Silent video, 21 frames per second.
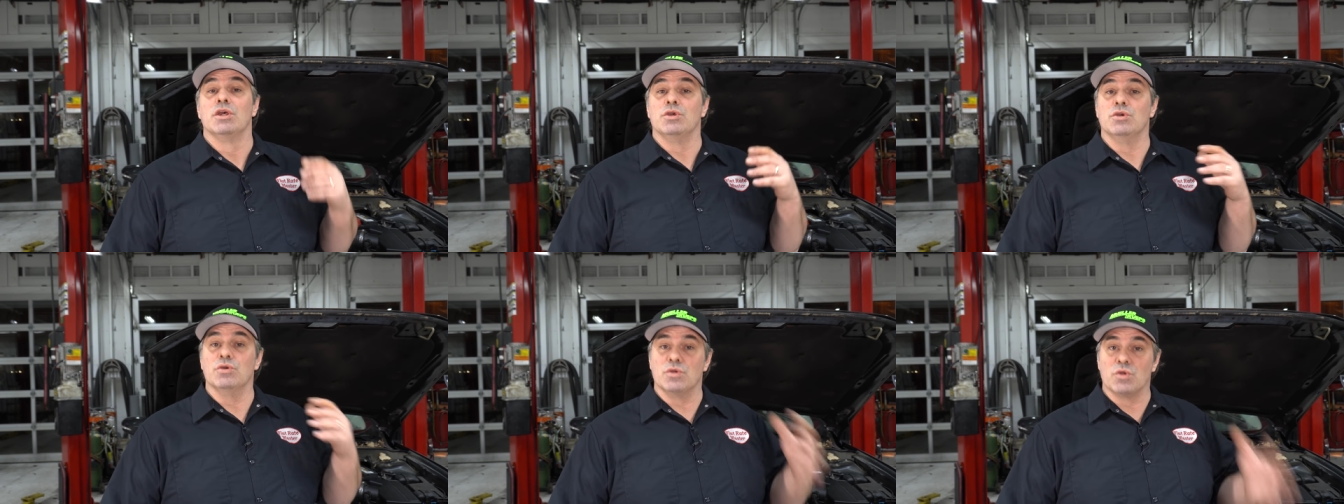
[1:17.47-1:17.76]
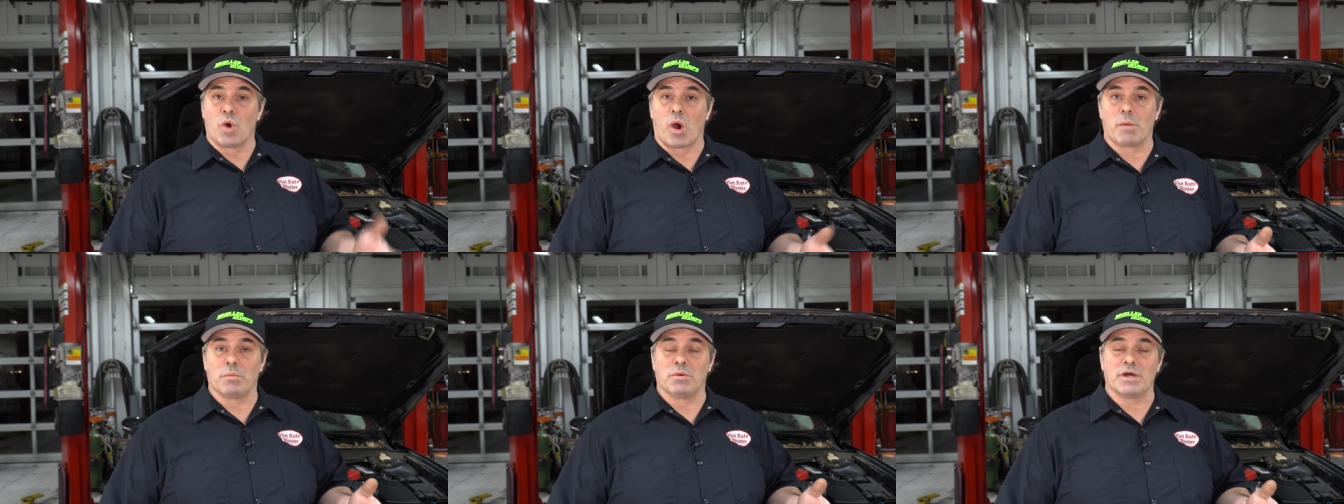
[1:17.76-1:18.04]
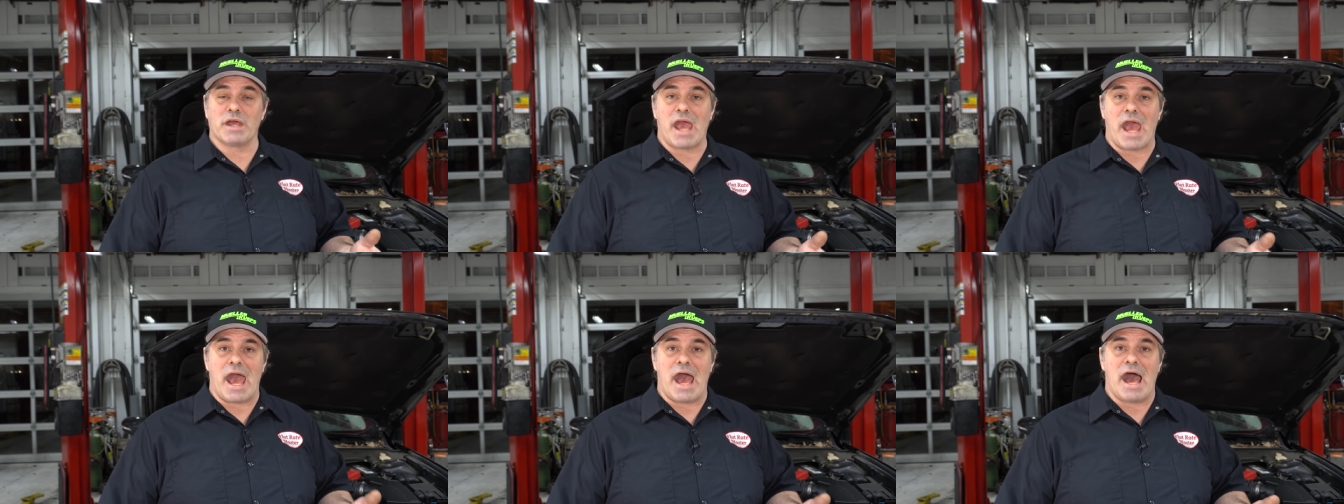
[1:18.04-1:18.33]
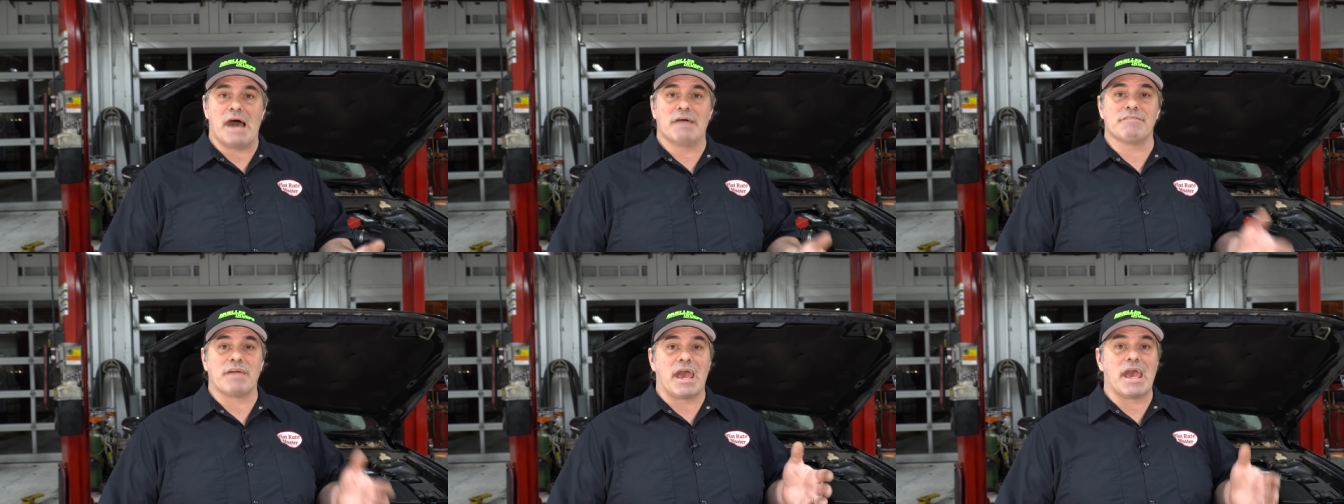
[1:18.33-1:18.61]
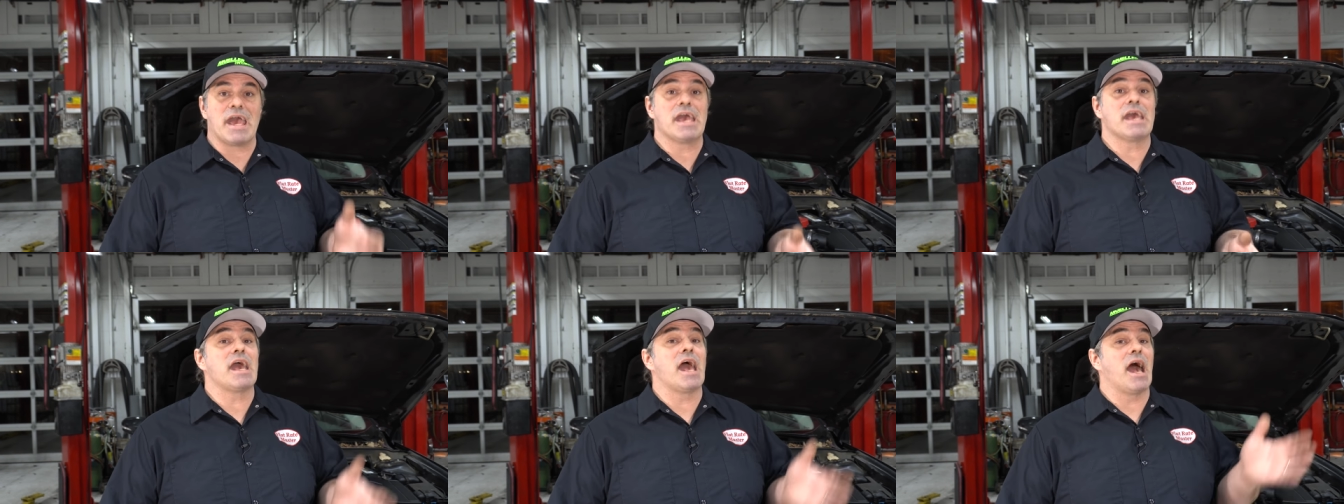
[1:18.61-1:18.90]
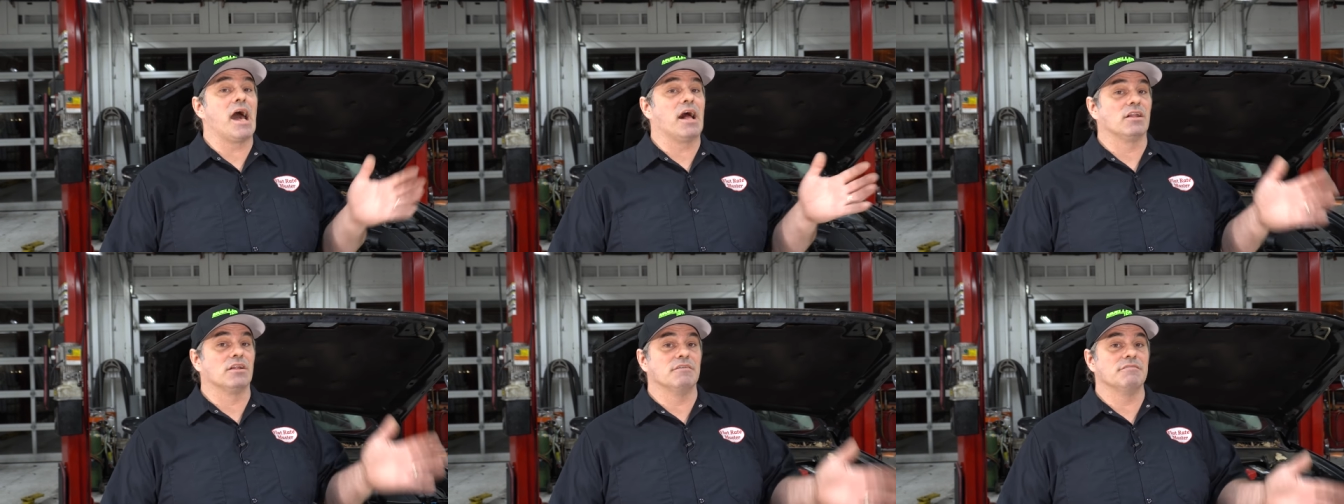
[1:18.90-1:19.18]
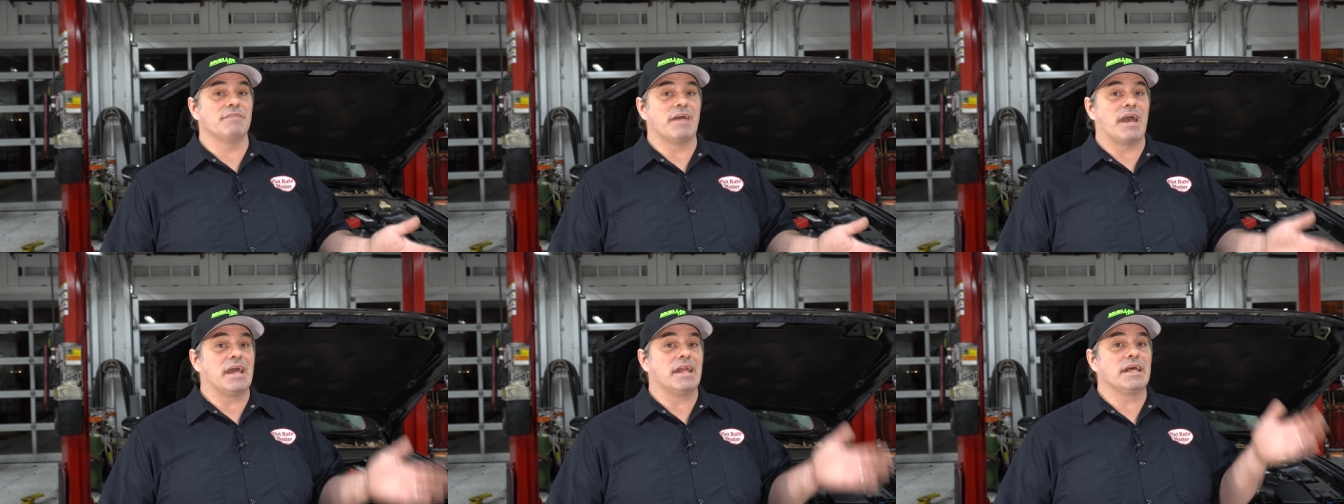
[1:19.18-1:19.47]
you normally have a
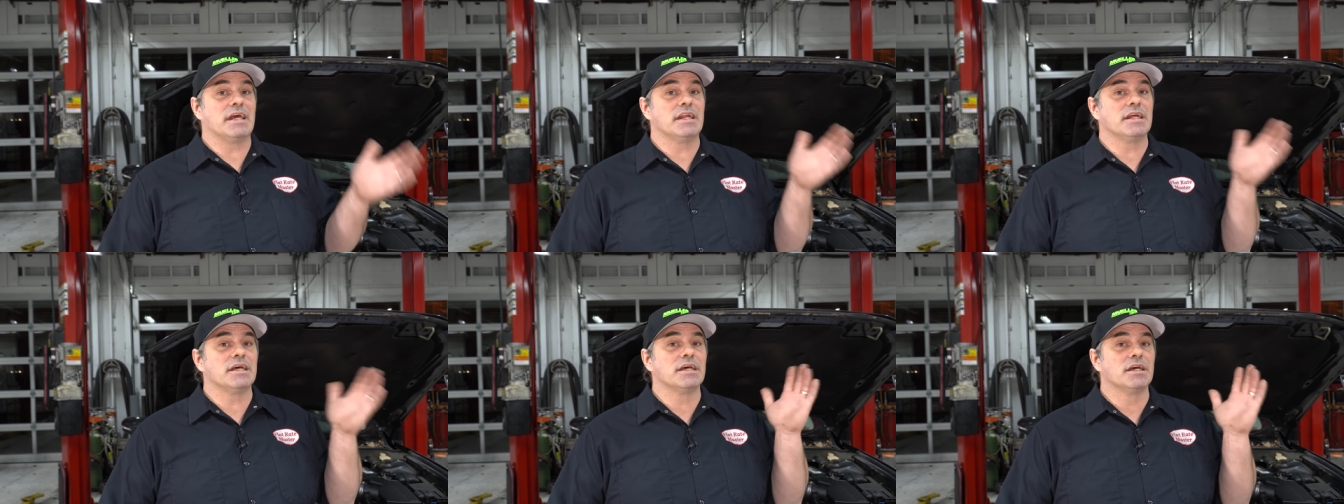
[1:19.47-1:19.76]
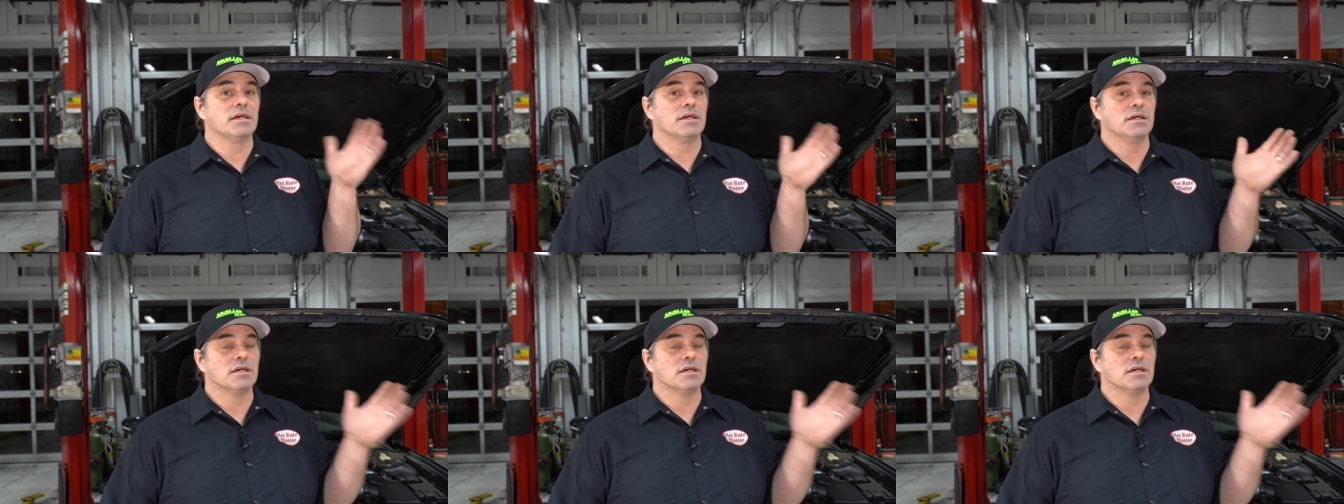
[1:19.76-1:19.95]
elevated